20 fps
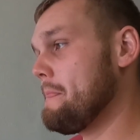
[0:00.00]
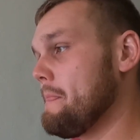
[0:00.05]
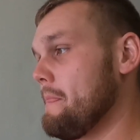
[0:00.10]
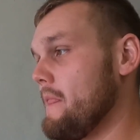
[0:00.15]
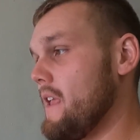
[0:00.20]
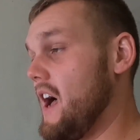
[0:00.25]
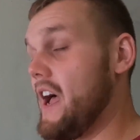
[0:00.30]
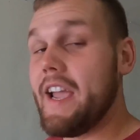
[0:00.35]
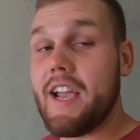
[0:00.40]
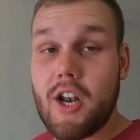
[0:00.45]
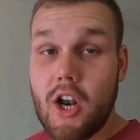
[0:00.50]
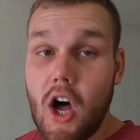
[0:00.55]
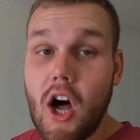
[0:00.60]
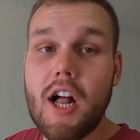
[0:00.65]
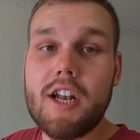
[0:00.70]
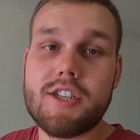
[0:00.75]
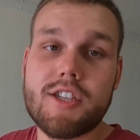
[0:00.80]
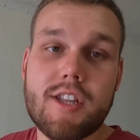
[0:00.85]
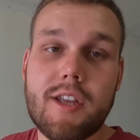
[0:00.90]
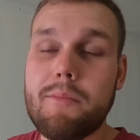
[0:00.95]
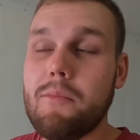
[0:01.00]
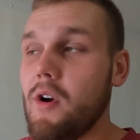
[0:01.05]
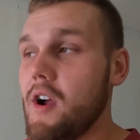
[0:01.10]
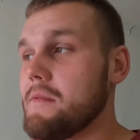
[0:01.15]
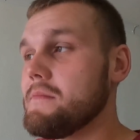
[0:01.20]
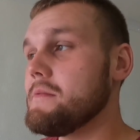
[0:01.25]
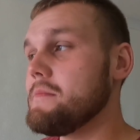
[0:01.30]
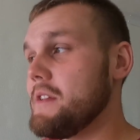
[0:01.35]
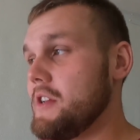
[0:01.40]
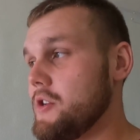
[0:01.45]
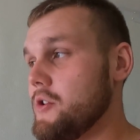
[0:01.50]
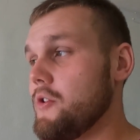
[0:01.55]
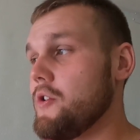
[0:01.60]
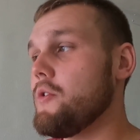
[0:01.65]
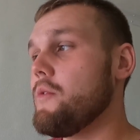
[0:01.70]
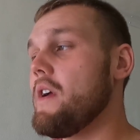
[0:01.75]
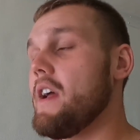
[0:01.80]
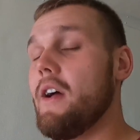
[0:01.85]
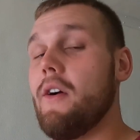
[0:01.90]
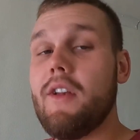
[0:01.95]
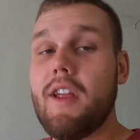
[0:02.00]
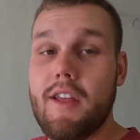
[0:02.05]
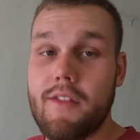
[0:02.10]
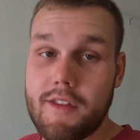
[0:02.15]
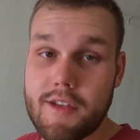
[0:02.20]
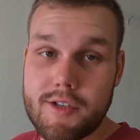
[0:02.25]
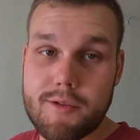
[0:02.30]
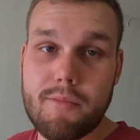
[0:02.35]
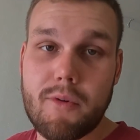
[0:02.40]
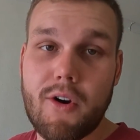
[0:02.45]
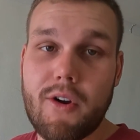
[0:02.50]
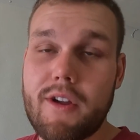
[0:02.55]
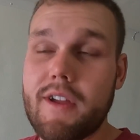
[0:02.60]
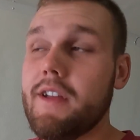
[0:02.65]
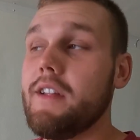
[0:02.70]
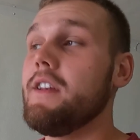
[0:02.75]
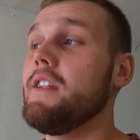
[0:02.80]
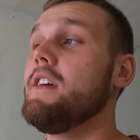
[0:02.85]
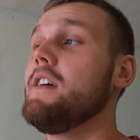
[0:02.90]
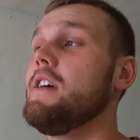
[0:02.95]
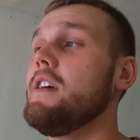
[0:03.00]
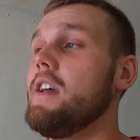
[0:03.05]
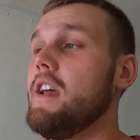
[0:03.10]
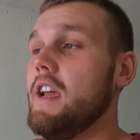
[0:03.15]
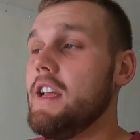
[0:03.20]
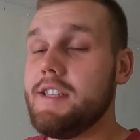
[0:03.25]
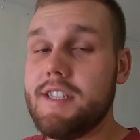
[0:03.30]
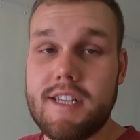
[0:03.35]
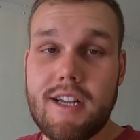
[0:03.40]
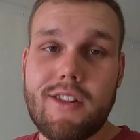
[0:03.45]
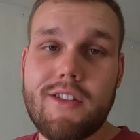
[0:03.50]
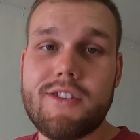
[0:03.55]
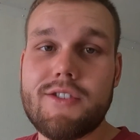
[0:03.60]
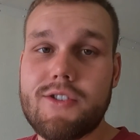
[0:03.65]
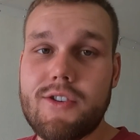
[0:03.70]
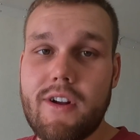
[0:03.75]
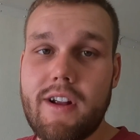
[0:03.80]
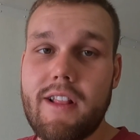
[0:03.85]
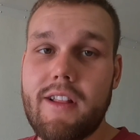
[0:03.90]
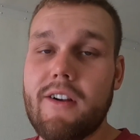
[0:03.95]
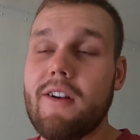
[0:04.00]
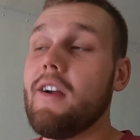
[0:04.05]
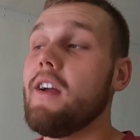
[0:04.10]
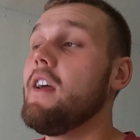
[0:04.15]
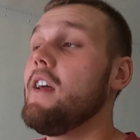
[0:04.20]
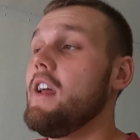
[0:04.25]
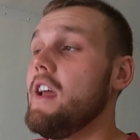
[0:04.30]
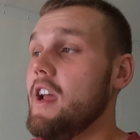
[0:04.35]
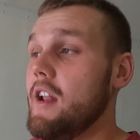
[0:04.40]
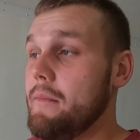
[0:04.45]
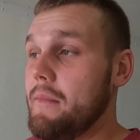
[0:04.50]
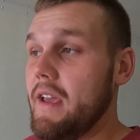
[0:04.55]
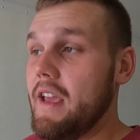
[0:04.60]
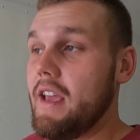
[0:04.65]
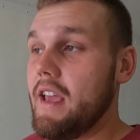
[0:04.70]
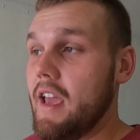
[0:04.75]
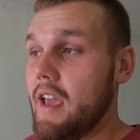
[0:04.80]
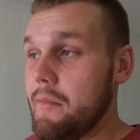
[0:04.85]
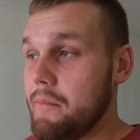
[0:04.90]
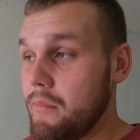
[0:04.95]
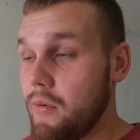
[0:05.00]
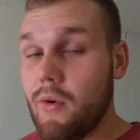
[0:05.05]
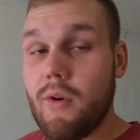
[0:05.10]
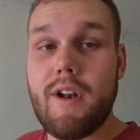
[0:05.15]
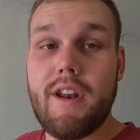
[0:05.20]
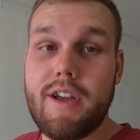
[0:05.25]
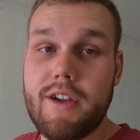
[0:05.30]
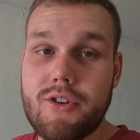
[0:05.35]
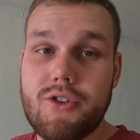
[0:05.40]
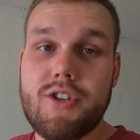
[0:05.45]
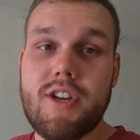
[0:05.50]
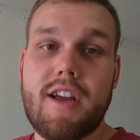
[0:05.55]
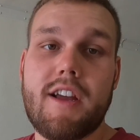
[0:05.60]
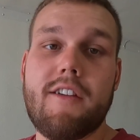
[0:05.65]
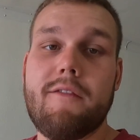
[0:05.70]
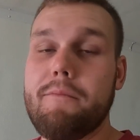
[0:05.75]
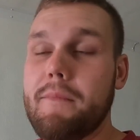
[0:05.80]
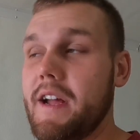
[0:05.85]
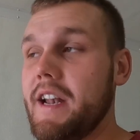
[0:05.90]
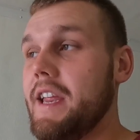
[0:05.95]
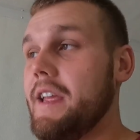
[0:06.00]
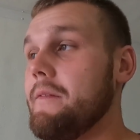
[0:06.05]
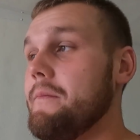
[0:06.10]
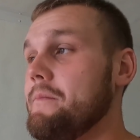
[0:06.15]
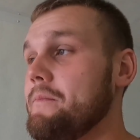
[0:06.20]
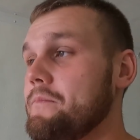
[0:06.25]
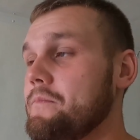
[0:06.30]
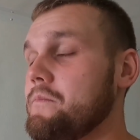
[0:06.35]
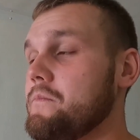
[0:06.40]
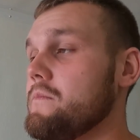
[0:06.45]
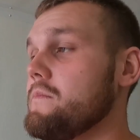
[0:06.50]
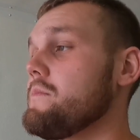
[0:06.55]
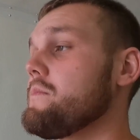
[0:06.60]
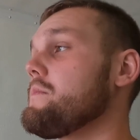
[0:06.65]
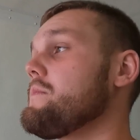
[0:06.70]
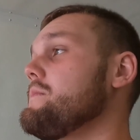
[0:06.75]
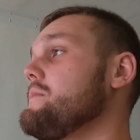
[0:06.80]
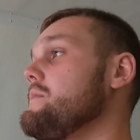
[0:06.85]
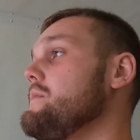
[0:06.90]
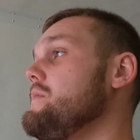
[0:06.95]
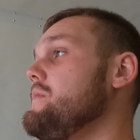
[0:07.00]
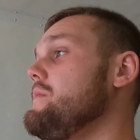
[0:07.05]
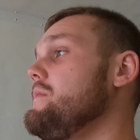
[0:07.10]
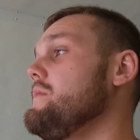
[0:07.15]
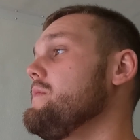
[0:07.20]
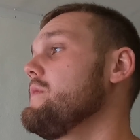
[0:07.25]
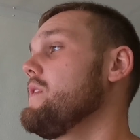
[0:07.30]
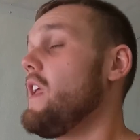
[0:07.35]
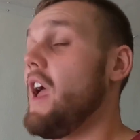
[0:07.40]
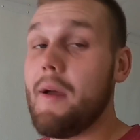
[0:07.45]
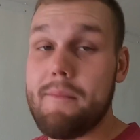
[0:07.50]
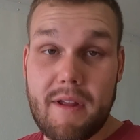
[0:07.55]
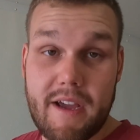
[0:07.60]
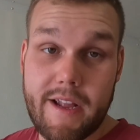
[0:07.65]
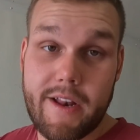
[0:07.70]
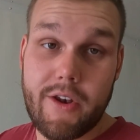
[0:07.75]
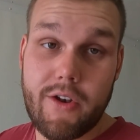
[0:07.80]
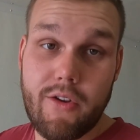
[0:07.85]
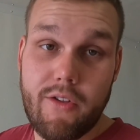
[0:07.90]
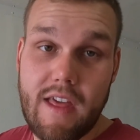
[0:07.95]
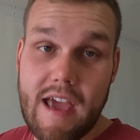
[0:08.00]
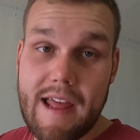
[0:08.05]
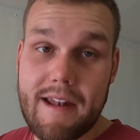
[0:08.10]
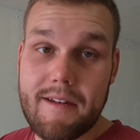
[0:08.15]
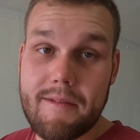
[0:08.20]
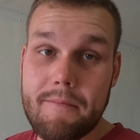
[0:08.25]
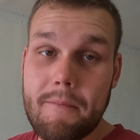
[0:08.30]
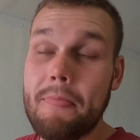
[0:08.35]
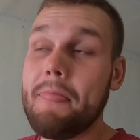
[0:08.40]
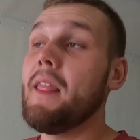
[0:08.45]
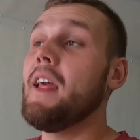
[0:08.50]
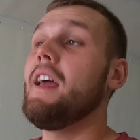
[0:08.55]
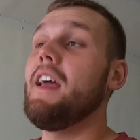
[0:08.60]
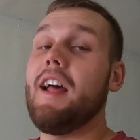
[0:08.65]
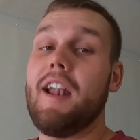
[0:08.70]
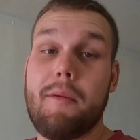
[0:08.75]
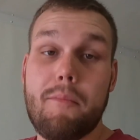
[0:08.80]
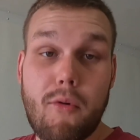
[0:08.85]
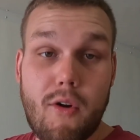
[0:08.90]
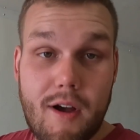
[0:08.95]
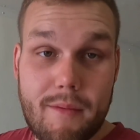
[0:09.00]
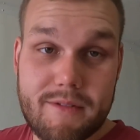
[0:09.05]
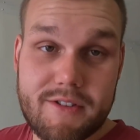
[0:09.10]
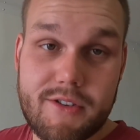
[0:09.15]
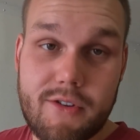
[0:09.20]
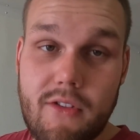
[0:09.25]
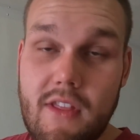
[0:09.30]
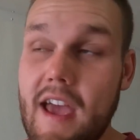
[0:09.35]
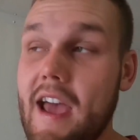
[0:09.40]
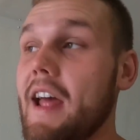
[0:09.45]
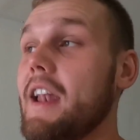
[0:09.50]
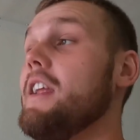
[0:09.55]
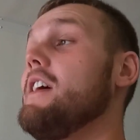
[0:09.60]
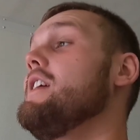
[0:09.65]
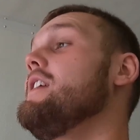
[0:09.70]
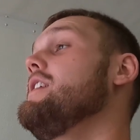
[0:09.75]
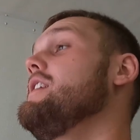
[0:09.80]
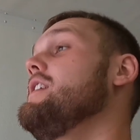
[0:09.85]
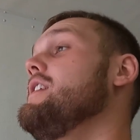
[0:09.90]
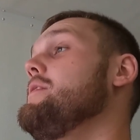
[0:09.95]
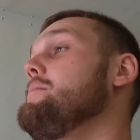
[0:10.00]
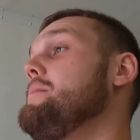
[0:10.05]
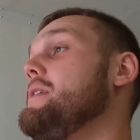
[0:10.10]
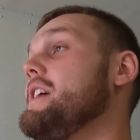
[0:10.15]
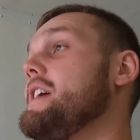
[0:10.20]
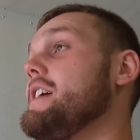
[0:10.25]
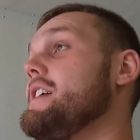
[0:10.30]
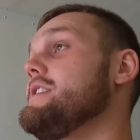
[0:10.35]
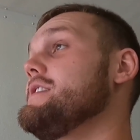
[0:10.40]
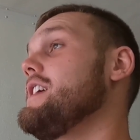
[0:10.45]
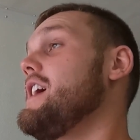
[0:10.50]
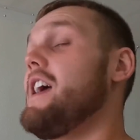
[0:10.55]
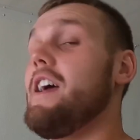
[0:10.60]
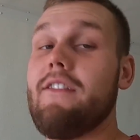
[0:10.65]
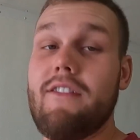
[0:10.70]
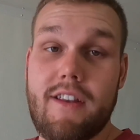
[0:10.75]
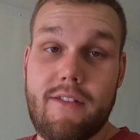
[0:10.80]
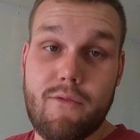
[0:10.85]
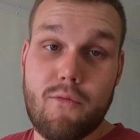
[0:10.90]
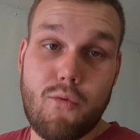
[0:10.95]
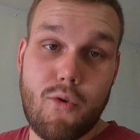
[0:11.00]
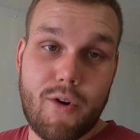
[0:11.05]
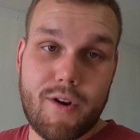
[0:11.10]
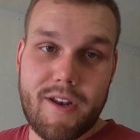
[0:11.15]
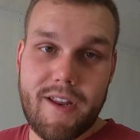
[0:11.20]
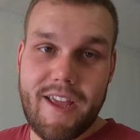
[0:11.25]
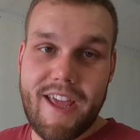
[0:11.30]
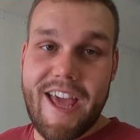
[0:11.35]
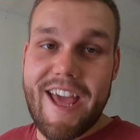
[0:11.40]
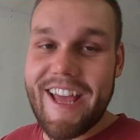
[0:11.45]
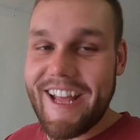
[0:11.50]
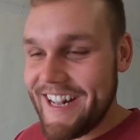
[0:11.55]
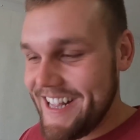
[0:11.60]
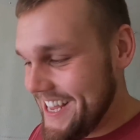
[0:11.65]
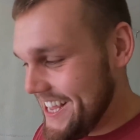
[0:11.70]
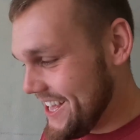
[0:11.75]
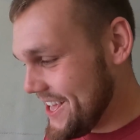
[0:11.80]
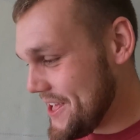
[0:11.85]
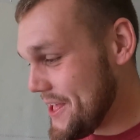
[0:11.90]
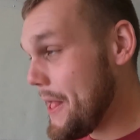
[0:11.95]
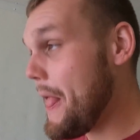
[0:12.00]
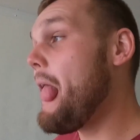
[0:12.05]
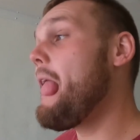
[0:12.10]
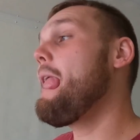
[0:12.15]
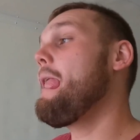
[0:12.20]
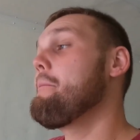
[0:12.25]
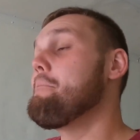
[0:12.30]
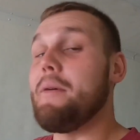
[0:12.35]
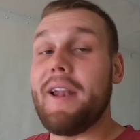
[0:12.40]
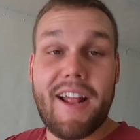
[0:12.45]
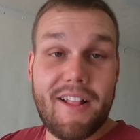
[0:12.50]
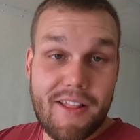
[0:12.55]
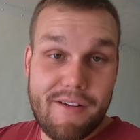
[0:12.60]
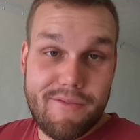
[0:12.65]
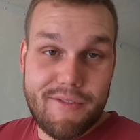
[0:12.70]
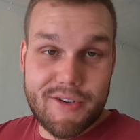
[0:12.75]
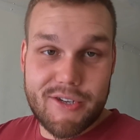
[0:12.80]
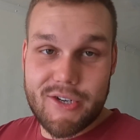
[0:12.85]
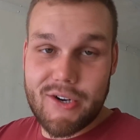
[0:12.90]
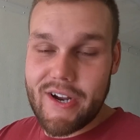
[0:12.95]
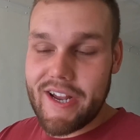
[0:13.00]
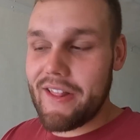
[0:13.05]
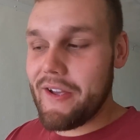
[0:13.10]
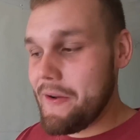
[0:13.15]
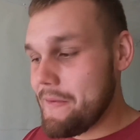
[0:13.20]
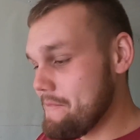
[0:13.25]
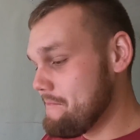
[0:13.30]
I could honestly probably turn around in this market and sell this trailer and make a pretty good chunk of money. I'm not going to do that. And I promise you that because I haven't even worked it yet. But I love this trailer.